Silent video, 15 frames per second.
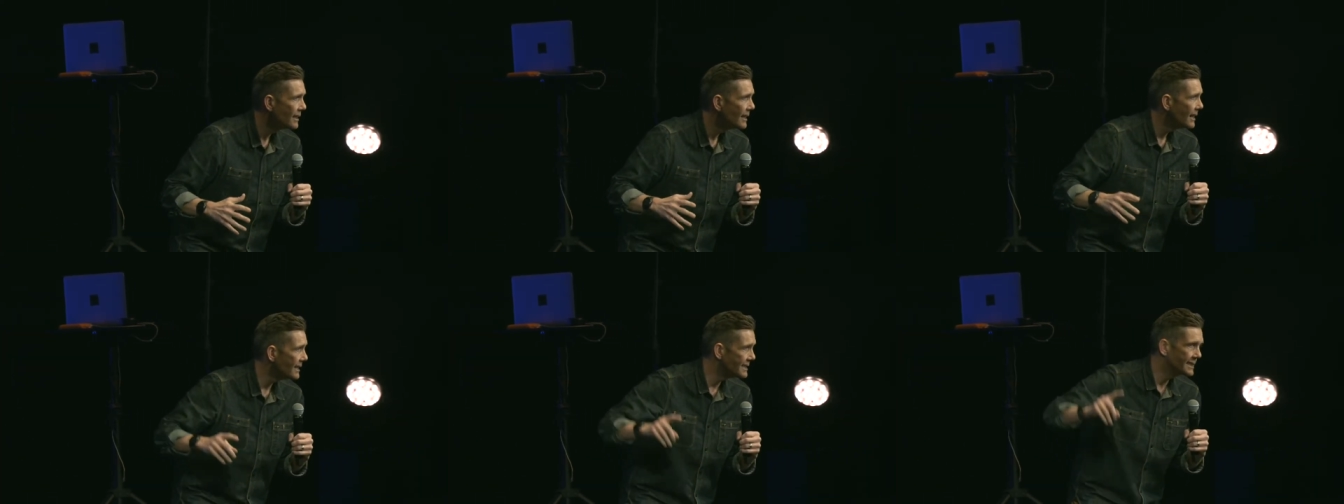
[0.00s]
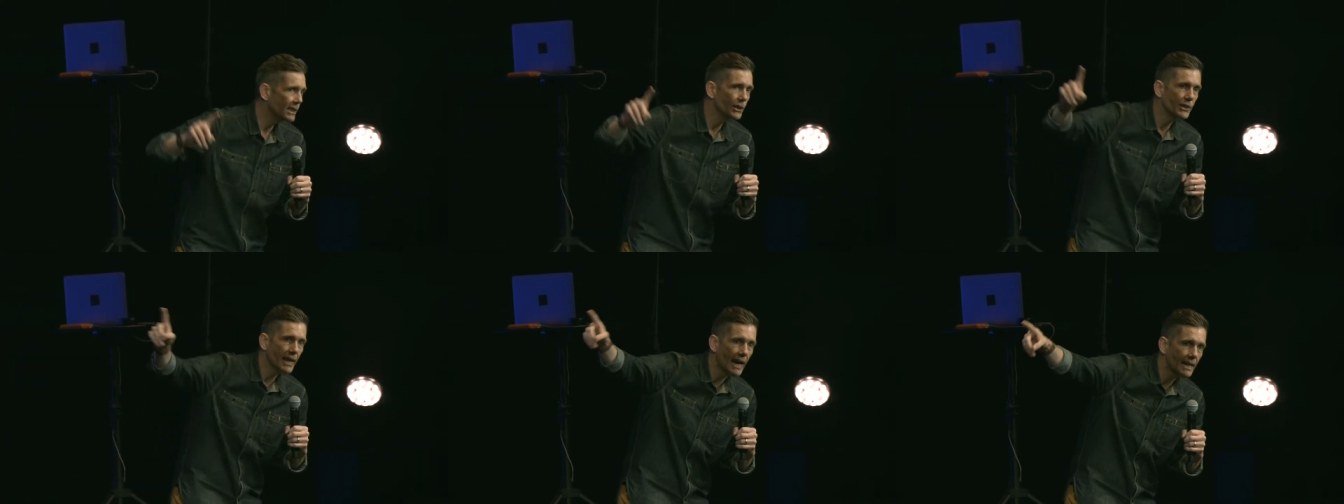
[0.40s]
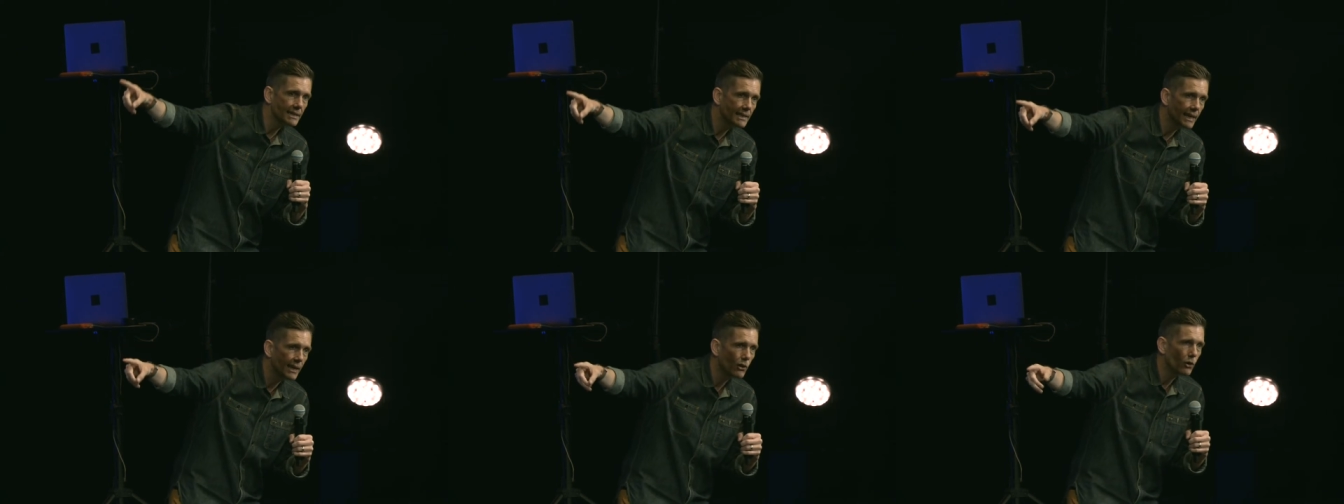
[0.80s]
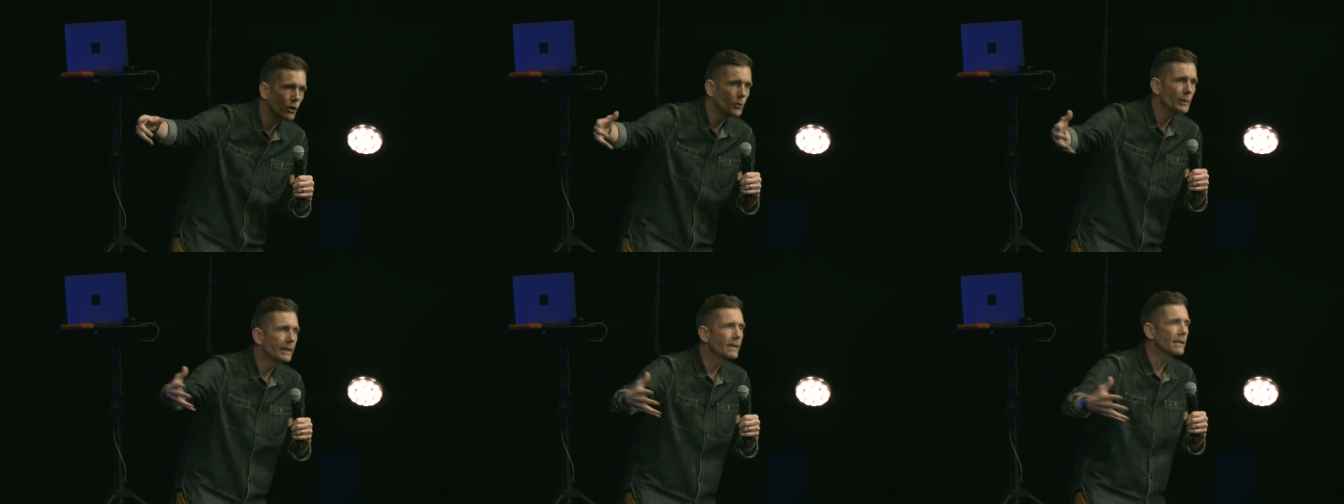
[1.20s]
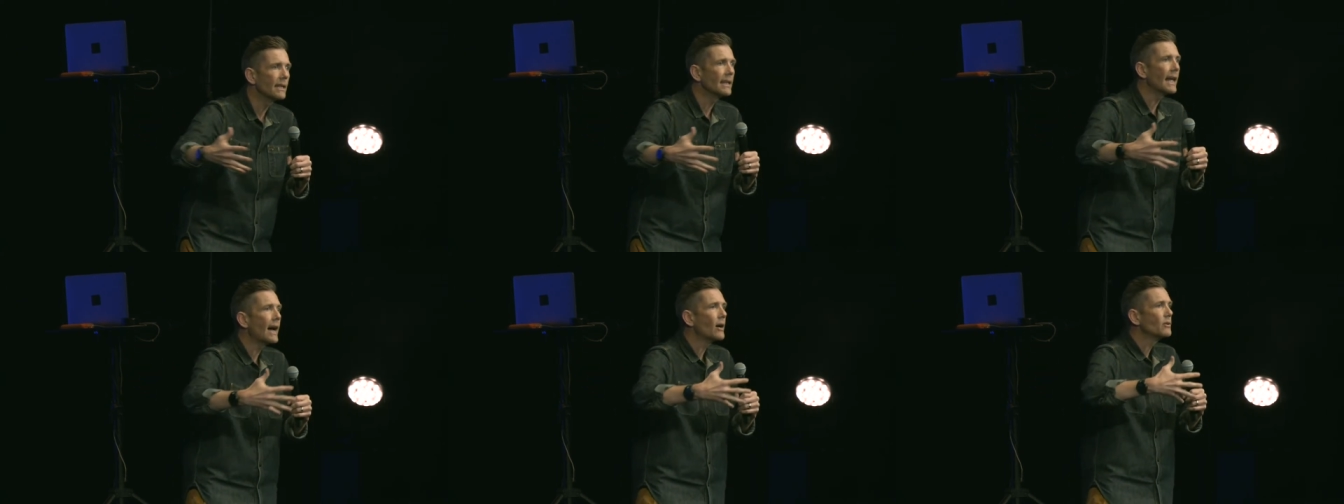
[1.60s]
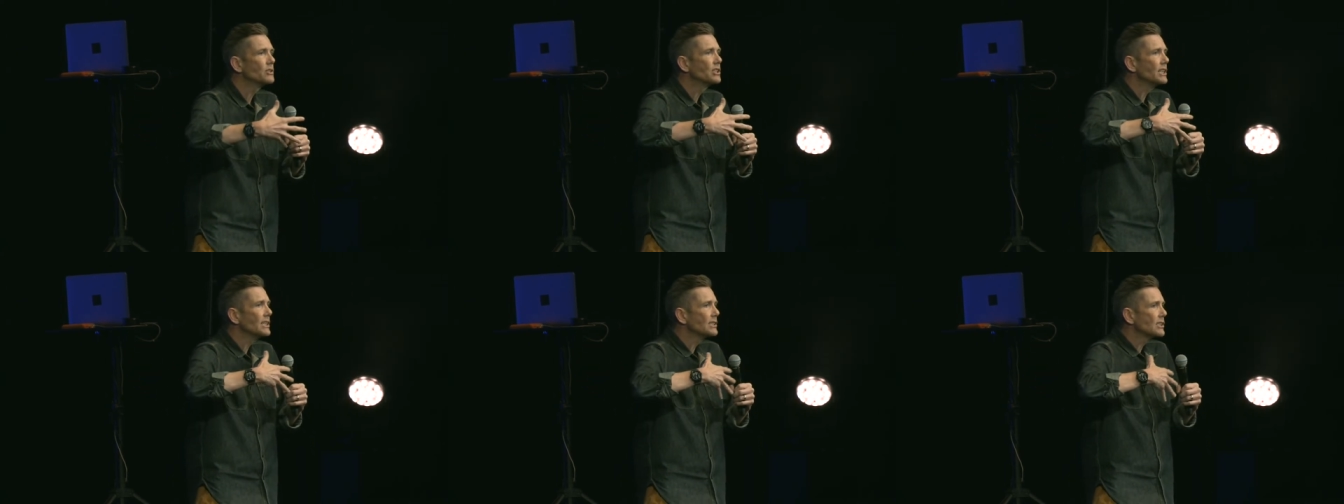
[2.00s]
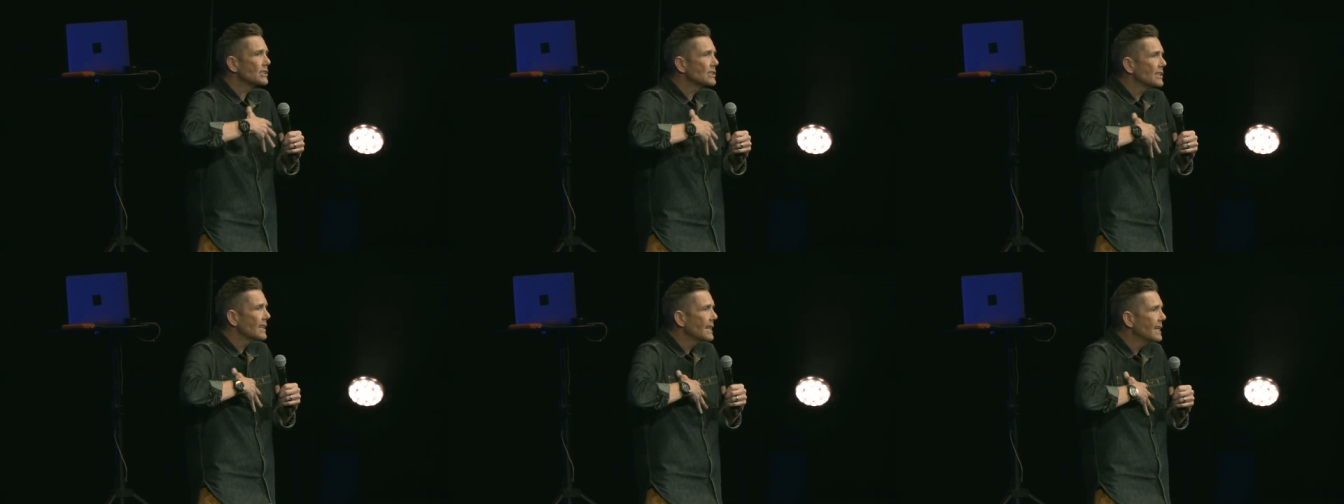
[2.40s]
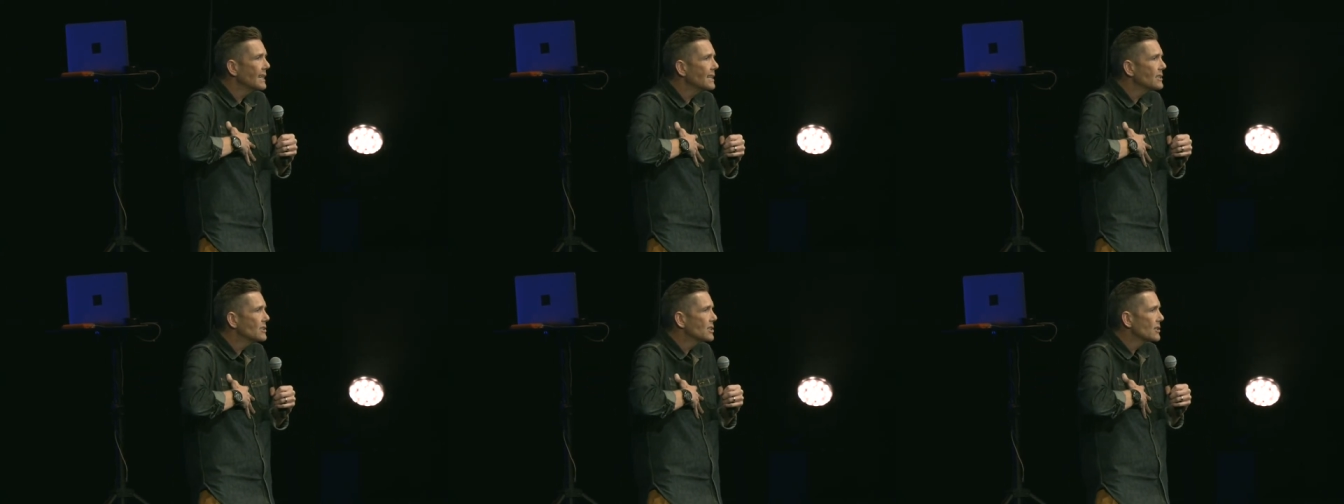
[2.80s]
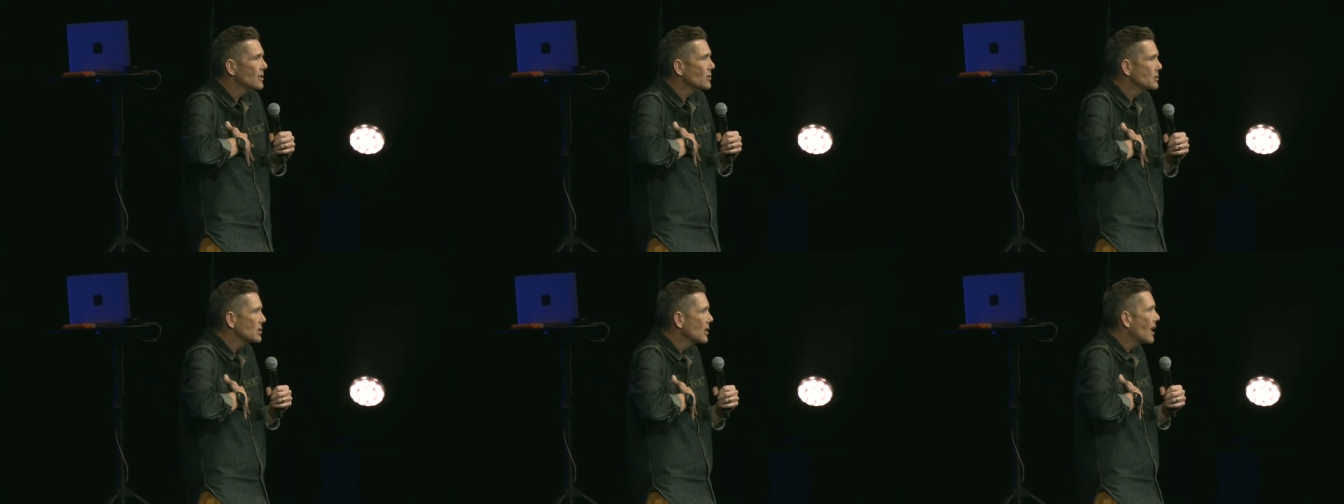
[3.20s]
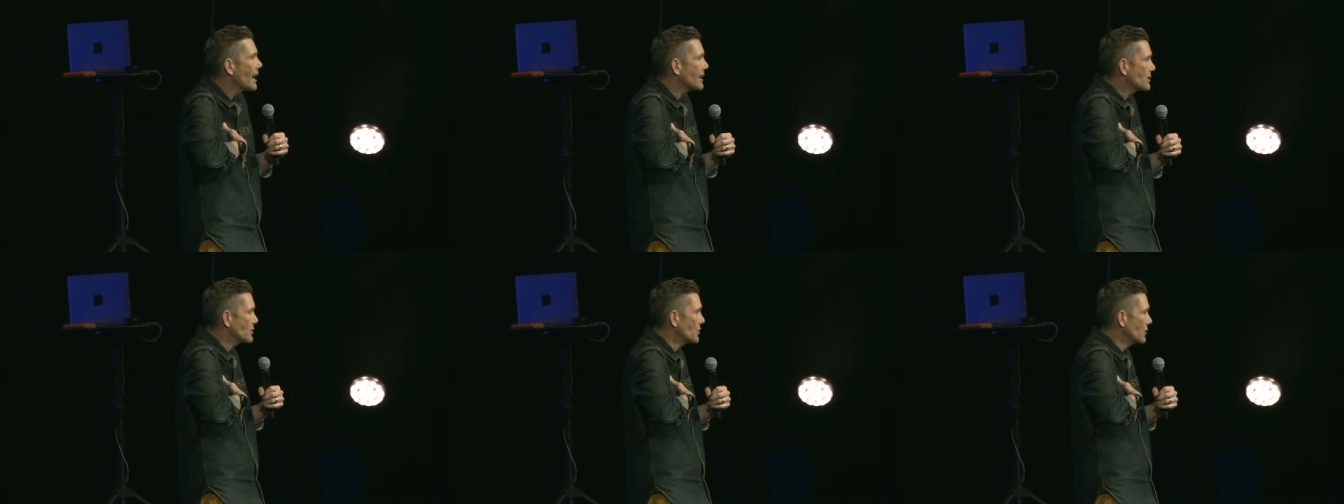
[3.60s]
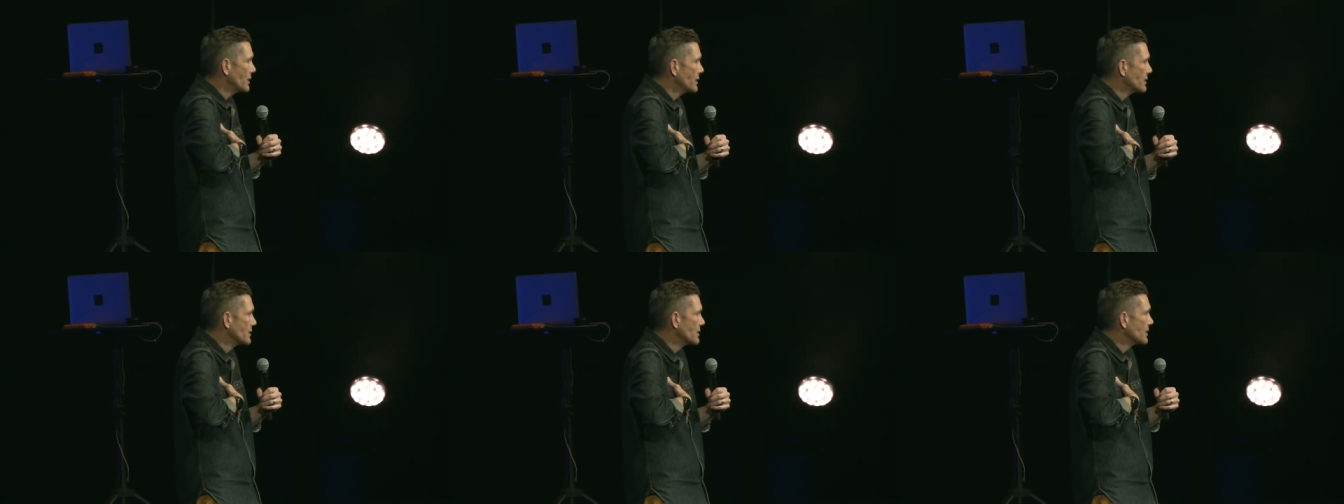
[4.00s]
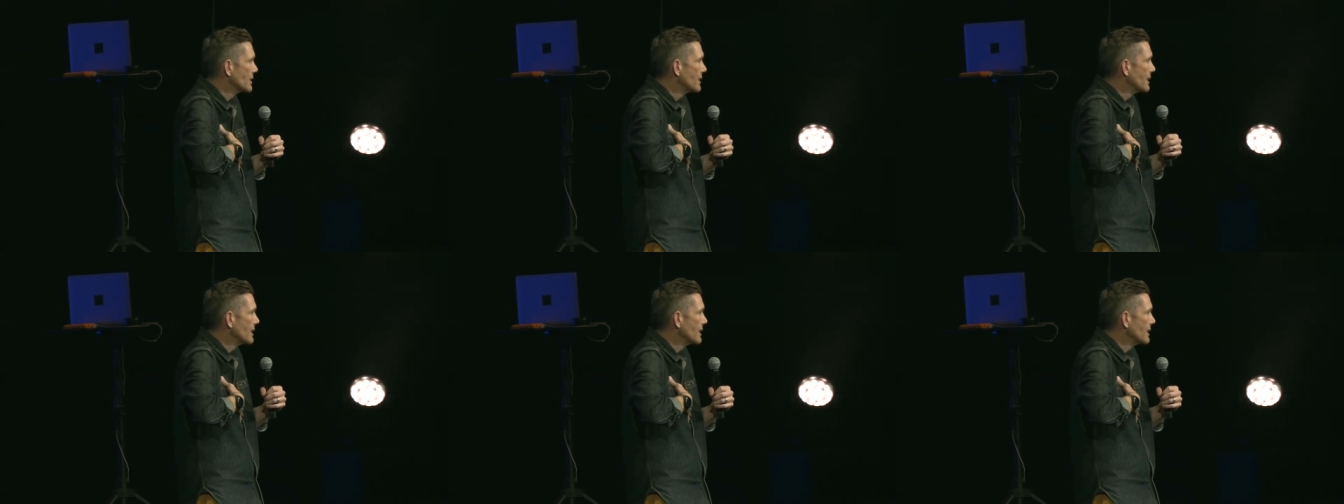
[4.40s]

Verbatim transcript: until that day, or we can allow Jesus into those locked doors,